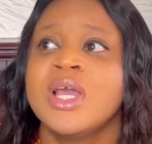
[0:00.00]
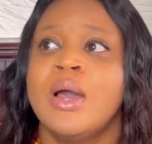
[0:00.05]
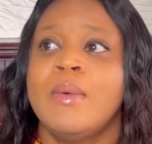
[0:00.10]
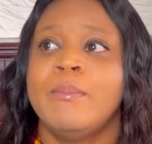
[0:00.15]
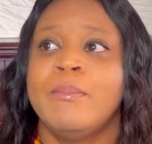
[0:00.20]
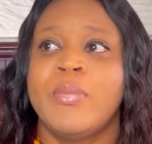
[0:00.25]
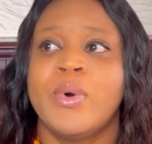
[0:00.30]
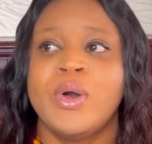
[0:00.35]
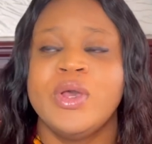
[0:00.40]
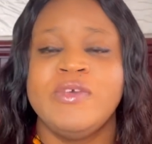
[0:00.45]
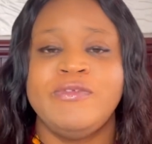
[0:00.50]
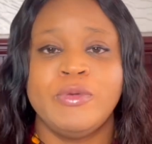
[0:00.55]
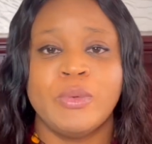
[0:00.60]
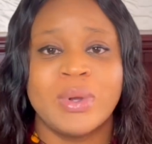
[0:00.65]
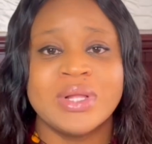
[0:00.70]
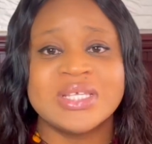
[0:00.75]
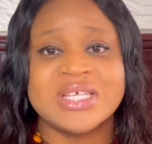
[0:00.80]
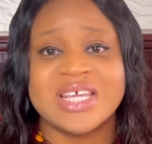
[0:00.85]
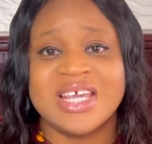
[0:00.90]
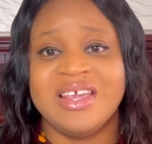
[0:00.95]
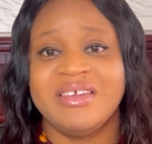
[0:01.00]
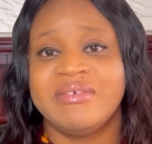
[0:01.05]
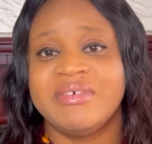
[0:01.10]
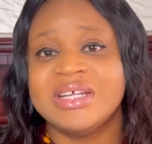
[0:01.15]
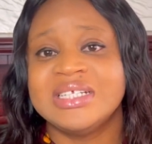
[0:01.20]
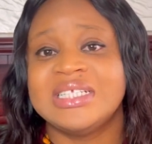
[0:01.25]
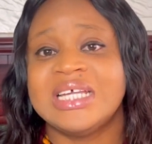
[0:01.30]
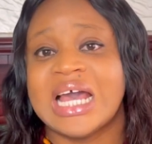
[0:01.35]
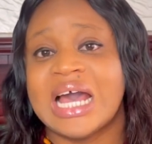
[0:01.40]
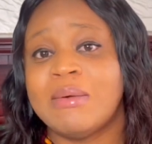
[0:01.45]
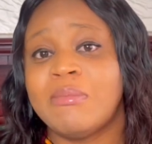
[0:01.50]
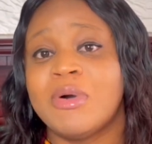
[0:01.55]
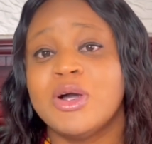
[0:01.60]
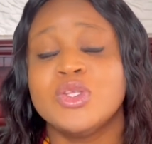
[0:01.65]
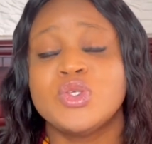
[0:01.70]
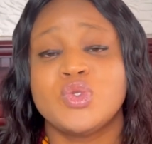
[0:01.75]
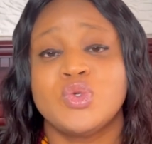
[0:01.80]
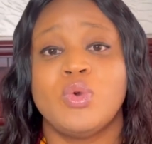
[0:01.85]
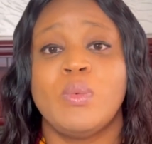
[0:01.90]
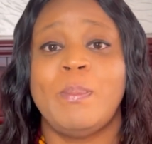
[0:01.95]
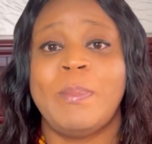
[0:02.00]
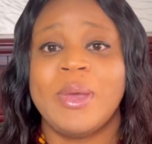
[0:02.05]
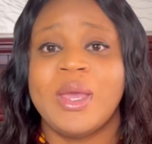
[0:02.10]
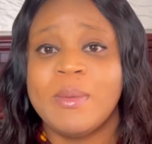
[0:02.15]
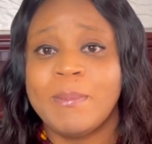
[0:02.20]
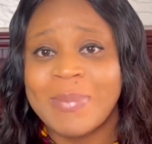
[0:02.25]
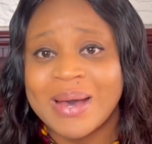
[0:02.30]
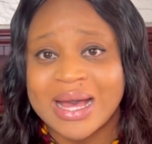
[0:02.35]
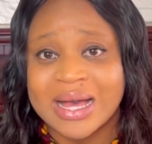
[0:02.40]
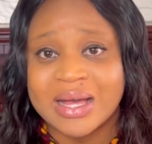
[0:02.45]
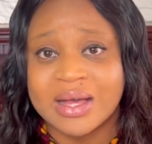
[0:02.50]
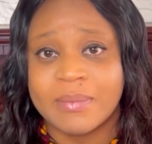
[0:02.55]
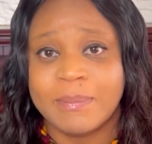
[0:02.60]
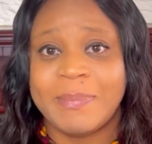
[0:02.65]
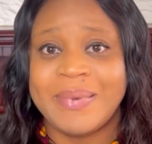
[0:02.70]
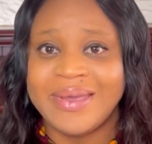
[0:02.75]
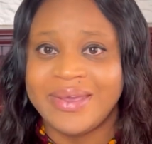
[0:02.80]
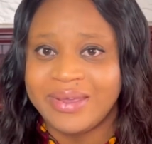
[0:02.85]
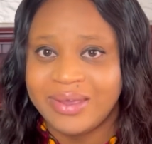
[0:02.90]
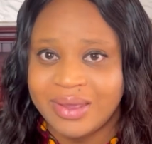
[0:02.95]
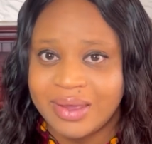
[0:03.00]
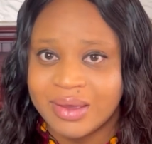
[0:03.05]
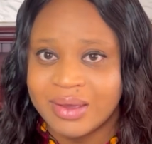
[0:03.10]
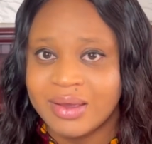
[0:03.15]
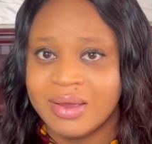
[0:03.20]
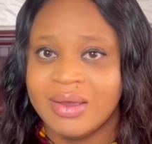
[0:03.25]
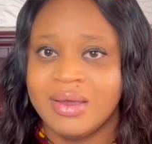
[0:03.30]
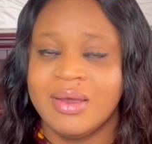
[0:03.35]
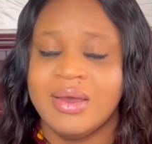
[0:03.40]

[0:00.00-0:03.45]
But if you want to increase the amount you pay back per year,